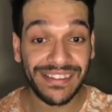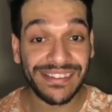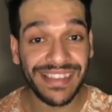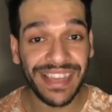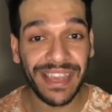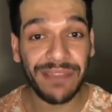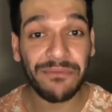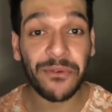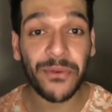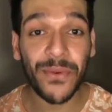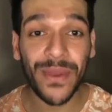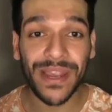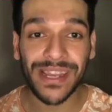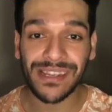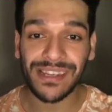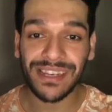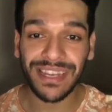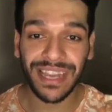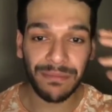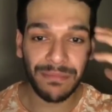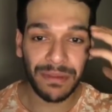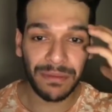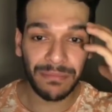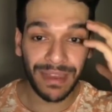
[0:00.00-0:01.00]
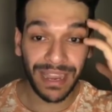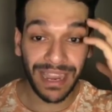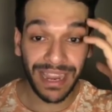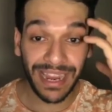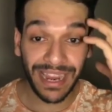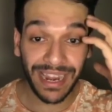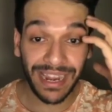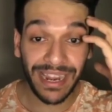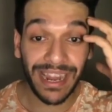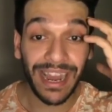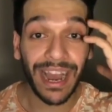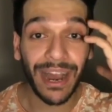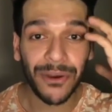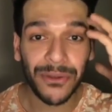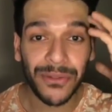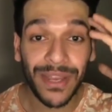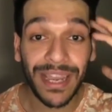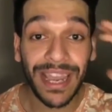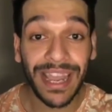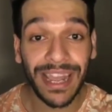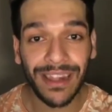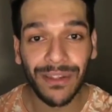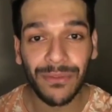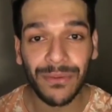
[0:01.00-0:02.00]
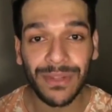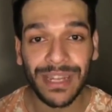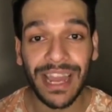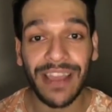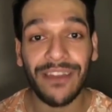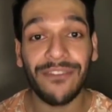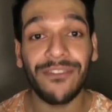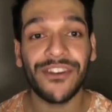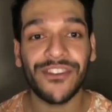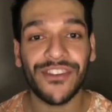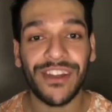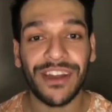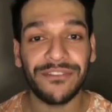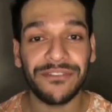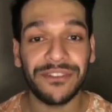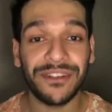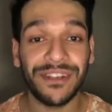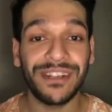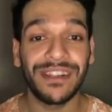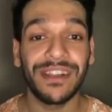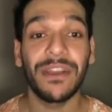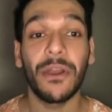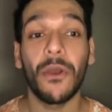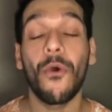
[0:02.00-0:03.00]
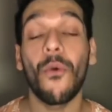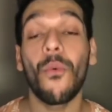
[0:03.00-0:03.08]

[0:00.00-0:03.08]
the same question came in my head: how the hell will I ever travel?